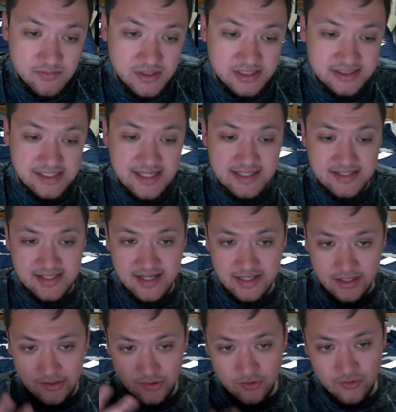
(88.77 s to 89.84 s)
But alas,
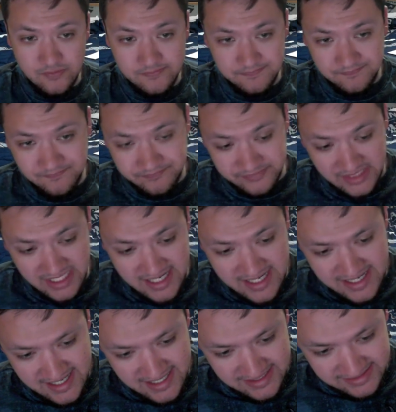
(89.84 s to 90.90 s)
thank you,
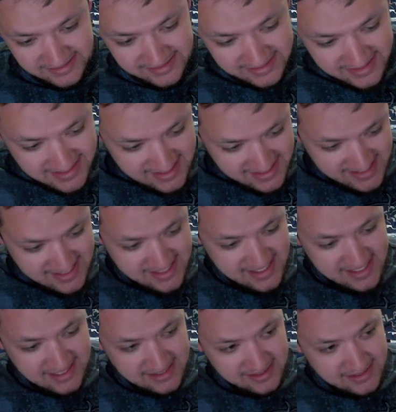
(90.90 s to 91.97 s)
and
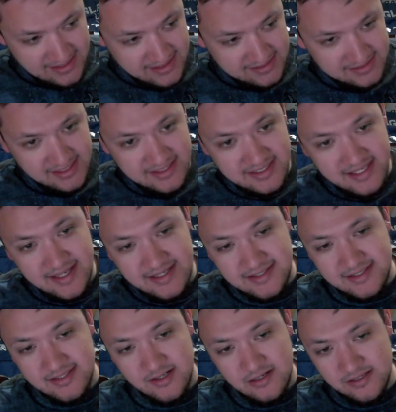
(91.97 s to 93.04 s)
Let's get
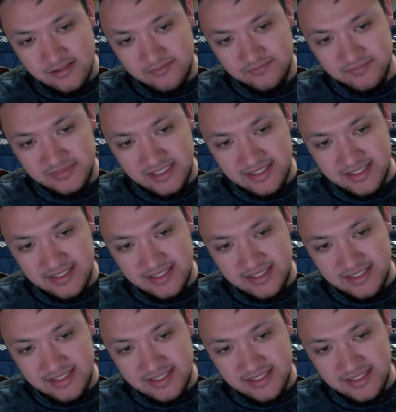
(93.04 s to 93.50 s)
started.